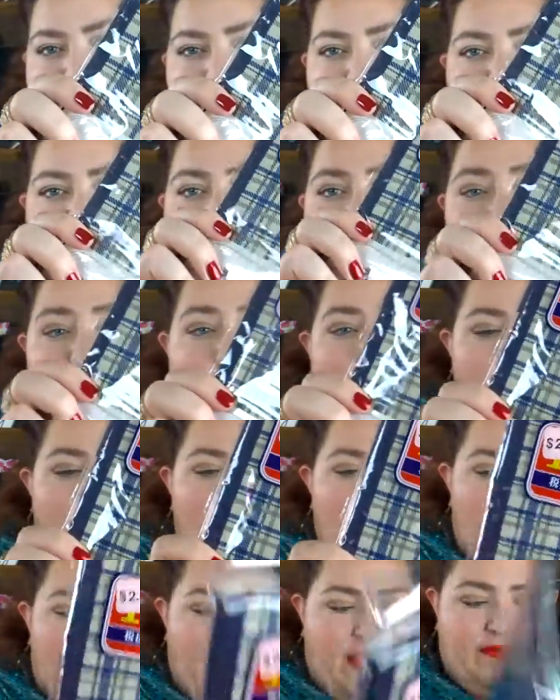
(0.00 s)
And these
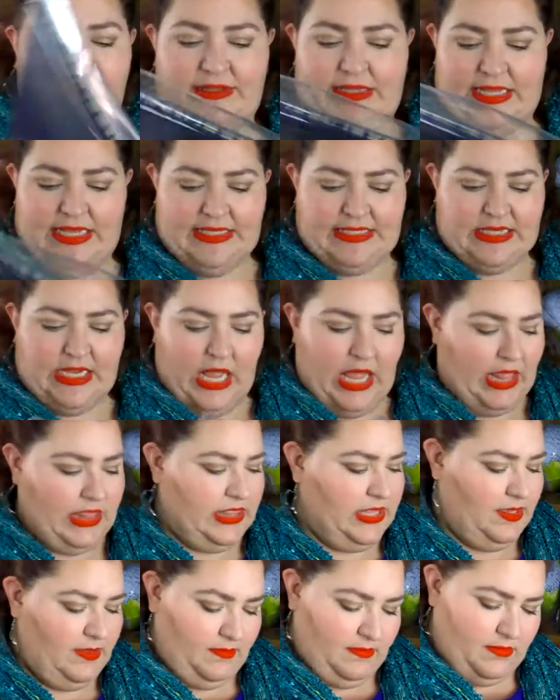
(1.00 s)
all have lids on
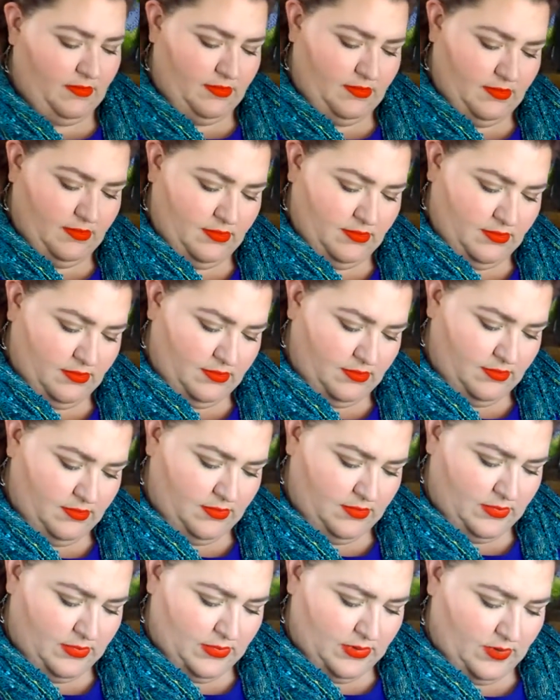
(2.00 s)
them.
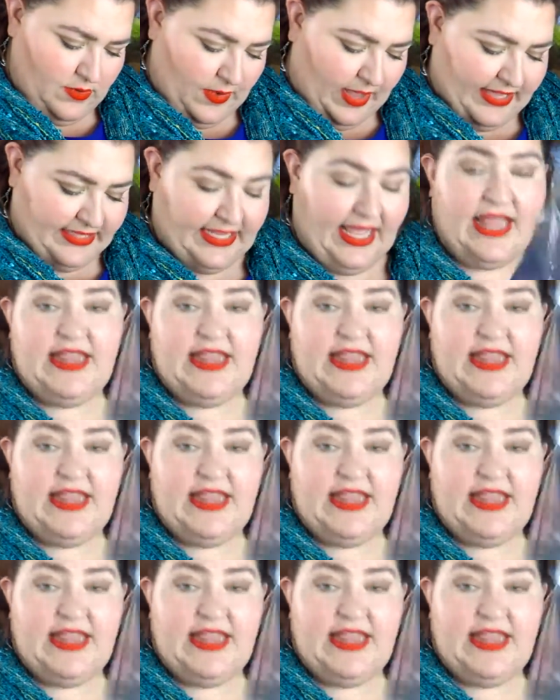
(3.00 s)
I said